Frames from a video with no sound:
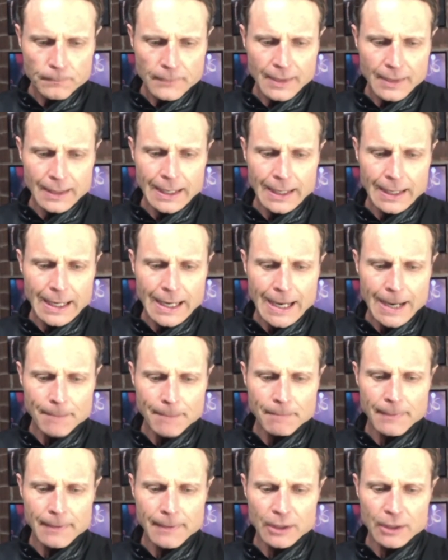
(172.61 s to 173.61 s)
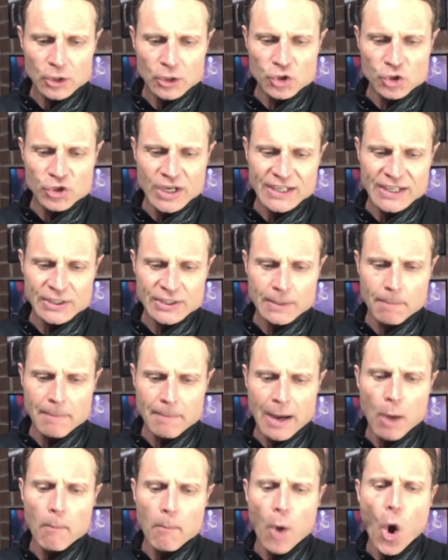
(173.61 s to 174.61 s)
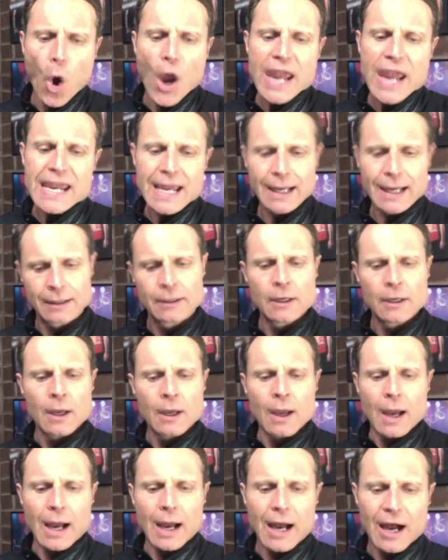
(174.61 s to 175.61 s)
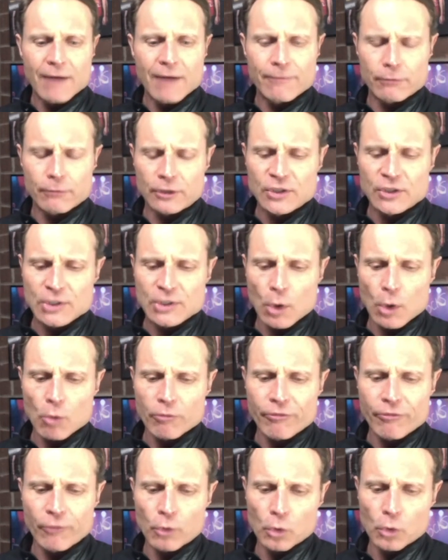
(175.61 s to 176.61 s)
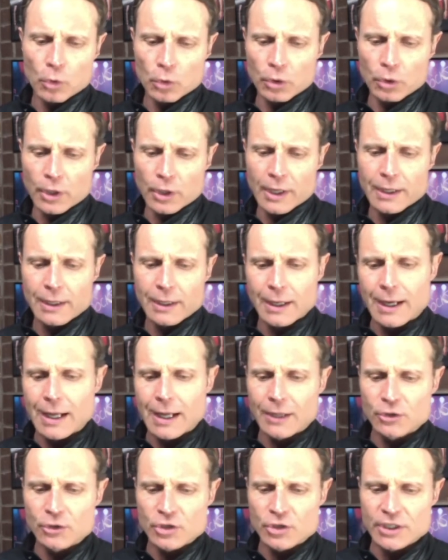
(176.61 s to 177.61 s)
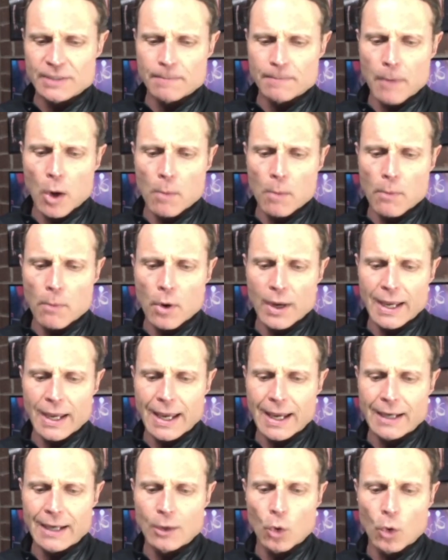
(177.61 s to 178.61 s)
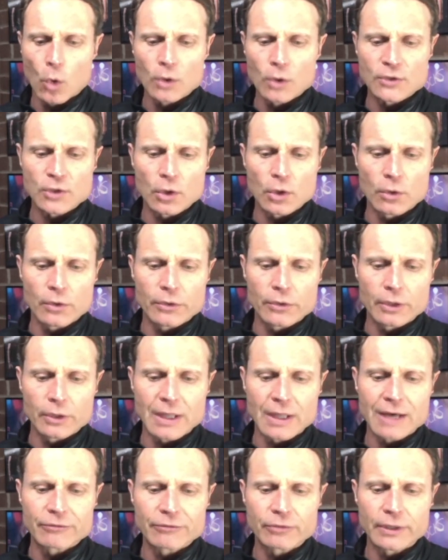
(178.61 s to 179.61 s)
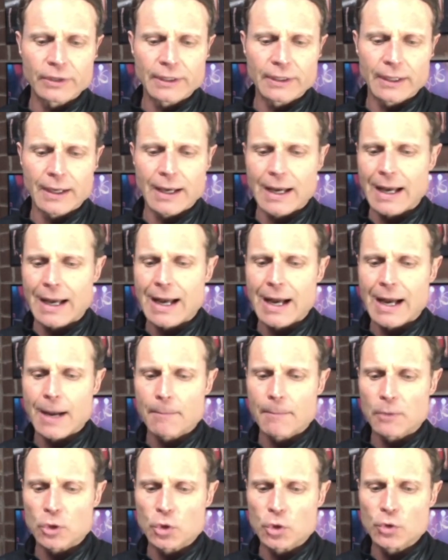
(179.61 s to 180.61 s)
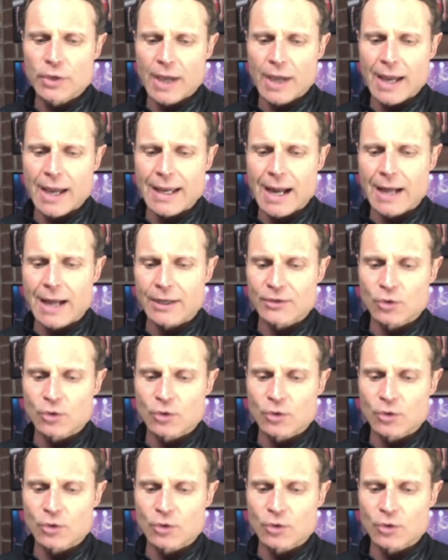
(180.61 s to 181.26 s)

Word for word: um, Jess Mauboy uh, very soulful uh, Jess Mauboy and also the lovely um, UK artist